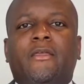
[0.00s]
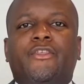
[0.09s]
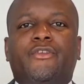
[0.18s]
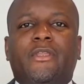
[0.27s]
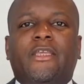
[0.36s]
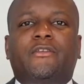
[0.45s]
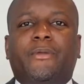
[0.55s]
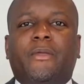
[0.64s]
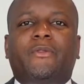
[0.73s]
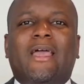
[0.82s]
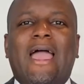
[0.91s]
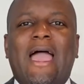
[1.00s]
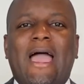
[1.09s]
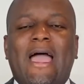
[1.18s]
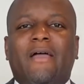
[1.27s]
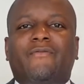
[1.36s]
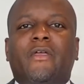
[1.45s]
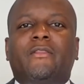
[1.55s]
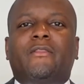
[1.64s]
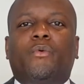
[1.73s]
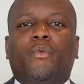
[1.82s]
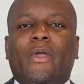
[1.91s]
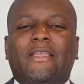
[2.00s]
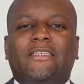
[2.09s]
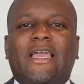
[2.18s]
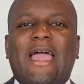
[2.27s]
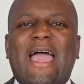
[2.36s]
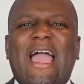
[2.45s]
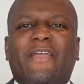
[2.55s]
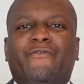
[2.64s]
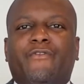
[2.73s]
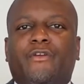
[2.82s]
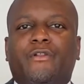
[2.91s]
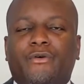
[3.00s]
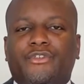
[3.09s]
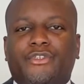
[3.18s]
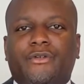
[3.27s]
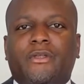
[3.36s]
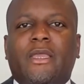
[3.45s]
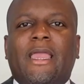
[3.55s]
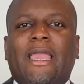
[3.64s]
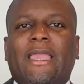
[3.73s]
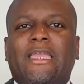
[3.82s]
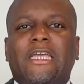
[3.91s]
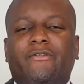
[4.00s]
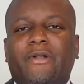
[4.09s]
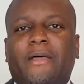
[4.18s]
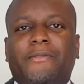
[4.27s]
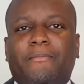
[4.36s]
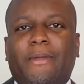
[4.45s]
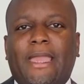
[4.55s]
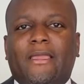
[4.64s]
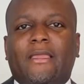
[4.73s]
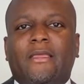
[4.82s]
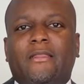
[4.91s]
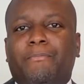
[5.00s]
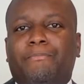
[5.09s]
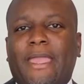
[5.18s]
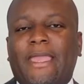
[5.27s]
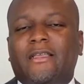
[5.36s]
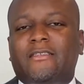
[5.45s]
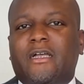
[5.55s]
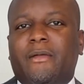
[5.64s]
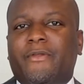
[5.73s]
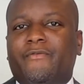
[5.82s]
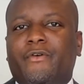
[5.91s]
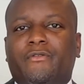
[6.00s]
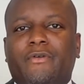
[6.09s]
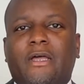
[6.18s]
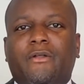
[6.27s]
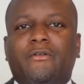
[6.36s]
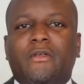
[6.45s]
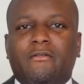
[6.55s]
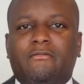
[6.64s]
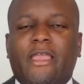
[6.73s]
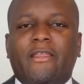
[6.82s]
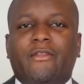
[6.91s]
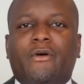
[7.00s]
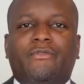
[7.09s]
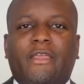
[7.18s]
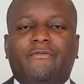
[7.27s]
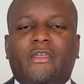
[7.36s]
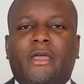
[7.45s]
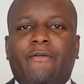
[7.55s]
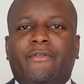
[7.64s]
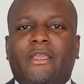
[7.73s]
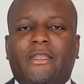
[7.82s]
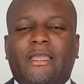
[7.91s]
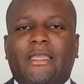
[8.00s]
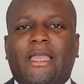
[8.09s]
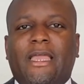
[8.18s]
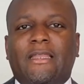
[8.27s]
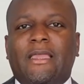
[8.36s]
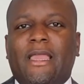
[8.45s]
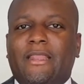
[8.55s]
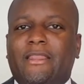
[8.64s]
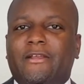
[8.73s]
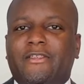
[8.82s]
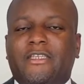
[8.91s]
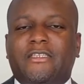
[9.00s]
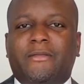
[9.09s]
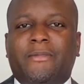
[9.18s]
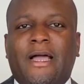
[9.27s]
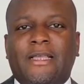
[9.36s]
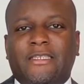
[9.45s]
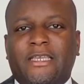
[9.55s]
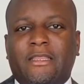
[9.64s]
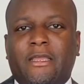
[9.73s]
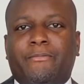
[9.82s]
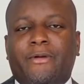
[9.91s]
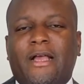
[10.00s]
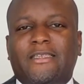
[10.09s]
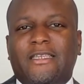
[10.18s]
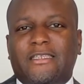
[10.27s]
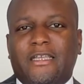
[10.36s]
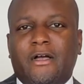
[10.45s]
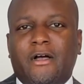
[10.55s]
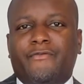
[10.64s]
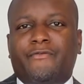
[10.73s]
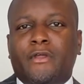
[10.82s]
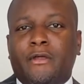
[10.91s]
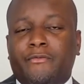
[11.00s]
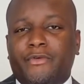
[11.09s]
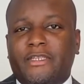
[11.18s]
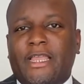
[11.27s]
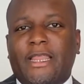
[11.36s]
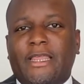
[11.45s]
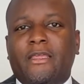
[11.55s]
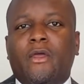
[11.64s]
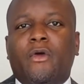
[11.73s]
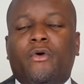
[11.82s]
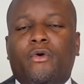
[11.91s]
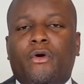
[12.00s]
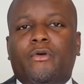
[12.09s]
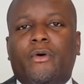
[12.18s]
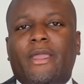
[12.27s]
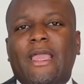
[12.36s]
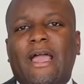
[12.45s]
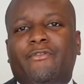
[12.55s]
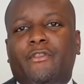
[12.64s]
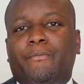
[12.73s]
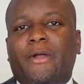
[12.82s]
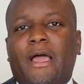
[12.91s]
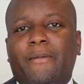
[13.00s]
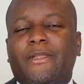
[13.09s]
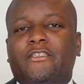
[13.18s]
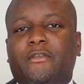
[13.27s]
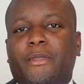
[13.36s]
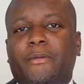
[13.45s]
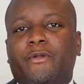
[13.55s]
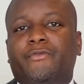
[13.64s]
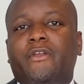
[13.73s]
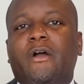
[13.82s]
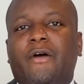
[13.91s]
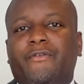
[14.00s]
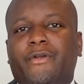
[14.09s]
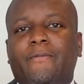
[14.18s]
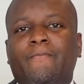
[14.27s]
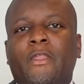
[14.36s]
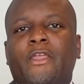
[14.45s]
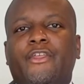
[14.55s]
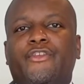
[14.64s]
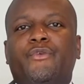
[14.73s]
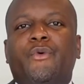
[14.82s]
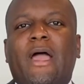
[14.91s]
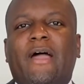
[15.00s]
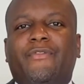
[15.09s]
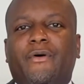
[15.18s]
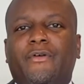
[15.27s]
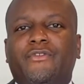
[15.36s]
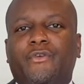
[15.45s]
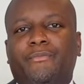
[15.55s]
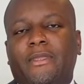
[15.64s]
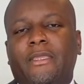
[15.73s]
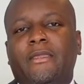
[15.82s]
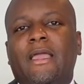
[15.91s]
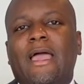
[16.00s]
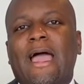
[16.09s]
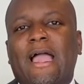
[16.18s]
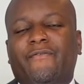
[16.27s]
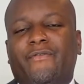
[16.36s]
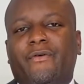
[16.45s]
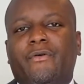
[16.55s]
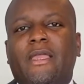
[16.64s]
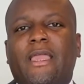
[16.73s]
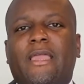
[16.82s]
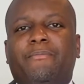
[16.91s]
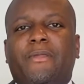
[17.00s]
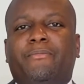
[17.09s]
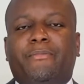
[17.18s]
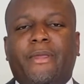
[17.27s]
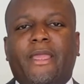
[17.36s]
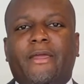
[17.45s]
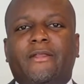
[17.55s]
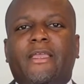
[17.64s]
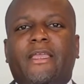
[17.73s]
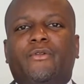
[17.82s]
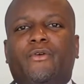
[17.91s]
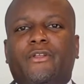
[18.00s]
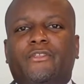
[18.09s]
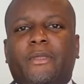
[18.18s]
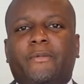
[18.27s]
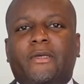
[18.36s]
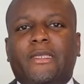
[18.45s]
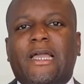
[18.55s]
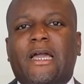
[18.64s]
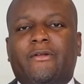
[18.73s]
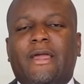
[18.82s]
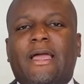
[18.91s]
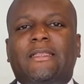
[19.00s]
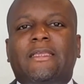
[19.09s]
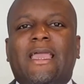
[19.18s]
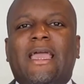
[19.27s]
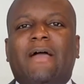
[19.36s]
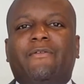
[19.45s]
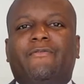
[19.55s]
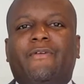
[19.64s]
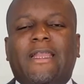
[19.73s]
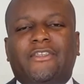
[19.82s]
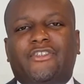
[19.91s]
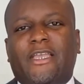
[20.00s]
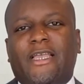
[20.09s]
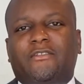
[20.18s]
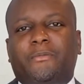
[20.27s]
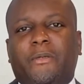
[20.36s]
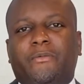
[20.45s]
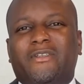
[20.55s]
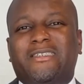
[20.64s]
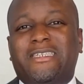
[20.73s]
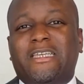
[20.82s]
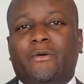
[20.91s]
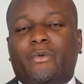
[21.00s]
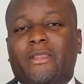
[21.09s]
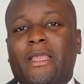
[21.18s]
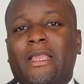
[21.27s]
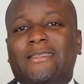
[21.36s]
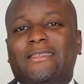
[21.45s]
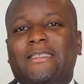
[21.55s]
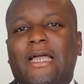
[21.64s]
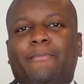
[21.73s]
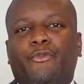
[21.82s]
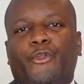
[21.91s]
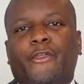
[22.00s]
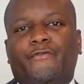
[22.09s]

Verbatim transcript: you need to be able to have the way to hack foreclosure and get around the bank. The bank is coming full throttle. They know they've done everything they can and they're systemized in their process of retaining or going after the property to be able to recover it. You have to also be hackful and be prepared in order to be able to counteract and have a fighting chance to be able to deal with and stop the